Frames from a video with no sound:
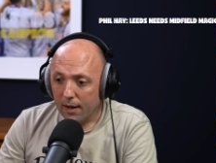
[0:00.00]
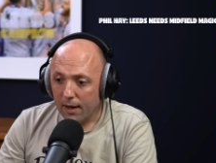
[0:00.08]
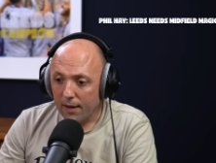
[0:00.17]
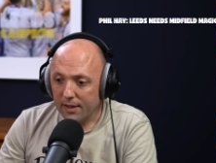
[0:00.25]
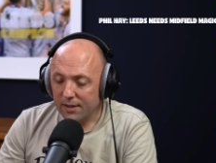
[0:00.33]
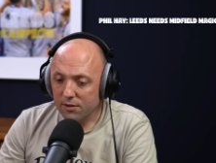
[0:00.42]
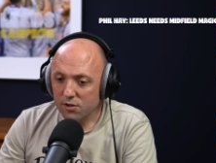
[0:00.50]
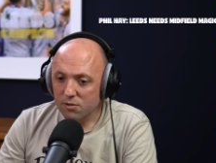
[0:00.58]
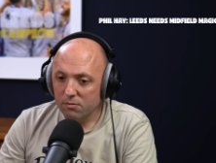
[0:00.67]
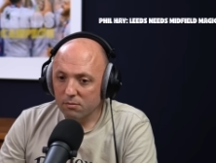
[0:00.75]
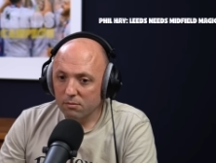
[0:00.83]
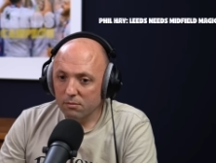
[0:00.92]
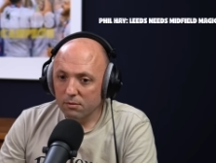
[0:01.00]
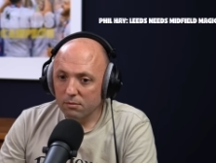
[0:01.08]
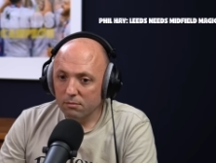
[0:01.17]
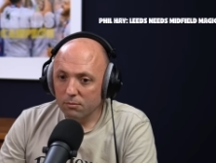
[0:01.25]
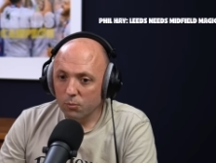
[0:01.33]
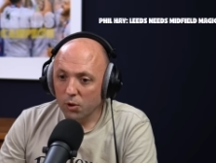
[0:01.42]
and then it doesn't
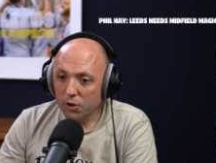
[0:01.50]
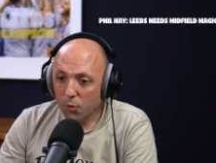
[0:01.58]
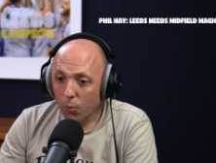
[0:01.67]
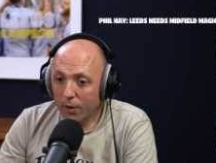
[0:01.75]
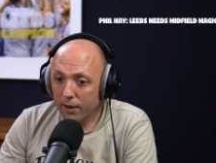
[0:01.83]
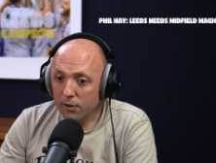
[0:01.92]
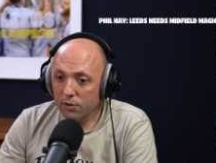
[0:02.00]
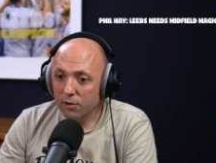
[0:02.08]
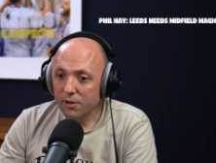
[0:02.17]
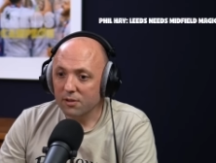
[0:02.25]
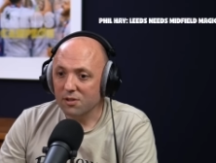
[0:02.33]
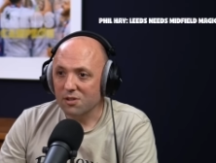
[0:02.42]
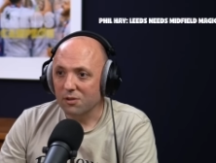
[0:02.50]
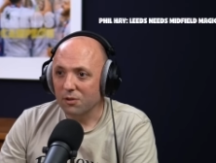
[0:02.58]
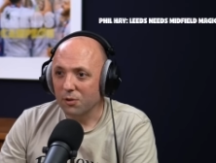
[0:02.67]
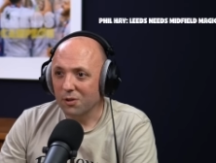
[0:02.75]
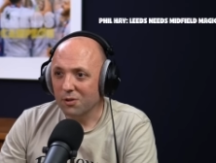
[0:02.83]
work well or it doesn't look